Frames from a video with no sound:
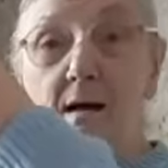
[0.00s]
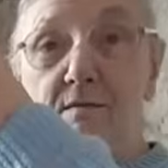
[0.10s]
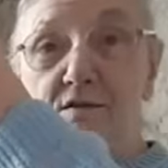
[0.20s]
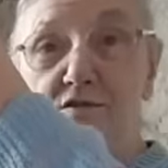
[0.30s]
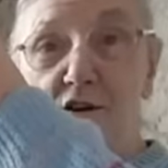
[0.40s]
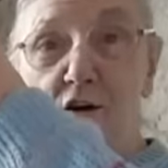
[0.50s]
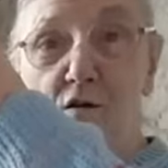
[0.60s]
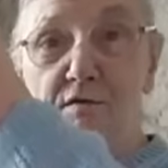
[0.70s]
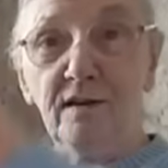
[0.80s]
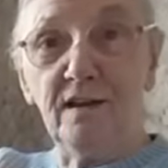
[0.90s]
Not the
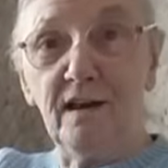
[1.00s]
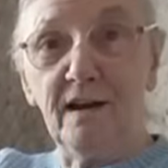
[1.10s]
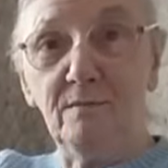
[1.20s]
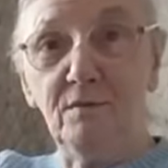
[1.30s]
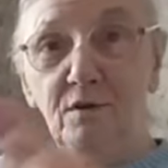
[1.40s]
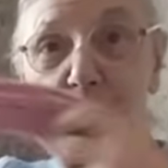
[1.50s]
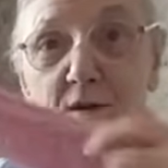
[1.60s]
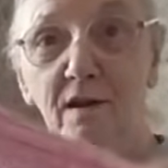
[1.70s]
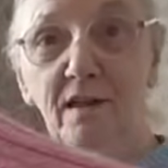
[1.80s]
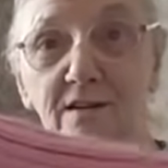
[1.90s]
scarfing that I'm doing.